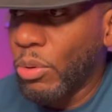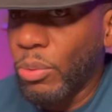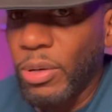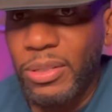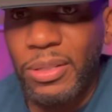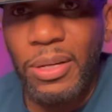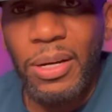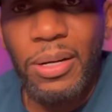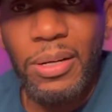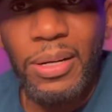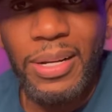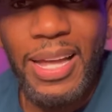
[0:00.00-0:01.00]
was it?
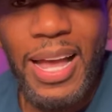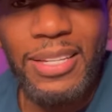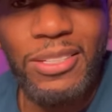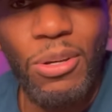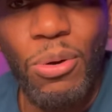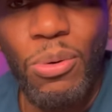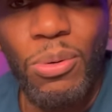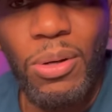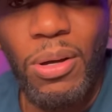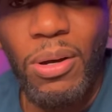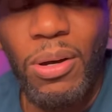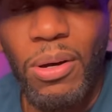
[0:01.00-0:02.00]
Uh Got Sole
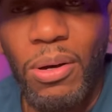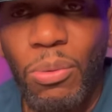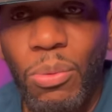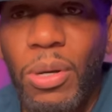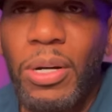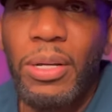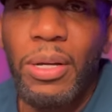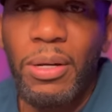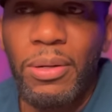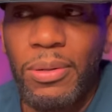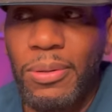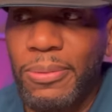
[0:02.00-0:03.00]
or, or one of the
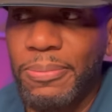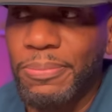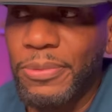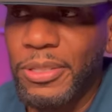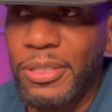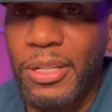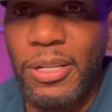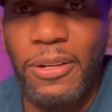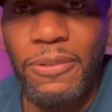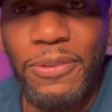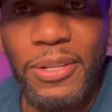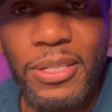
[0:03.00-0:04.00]
um the sneaker
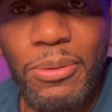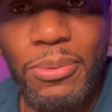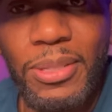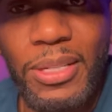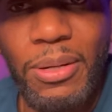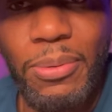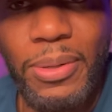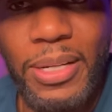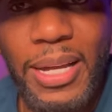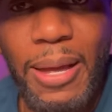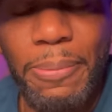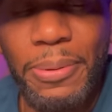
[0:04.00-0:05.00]
events he was in when he
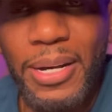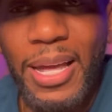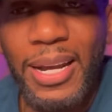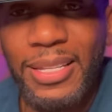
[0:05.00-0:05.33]
got put out.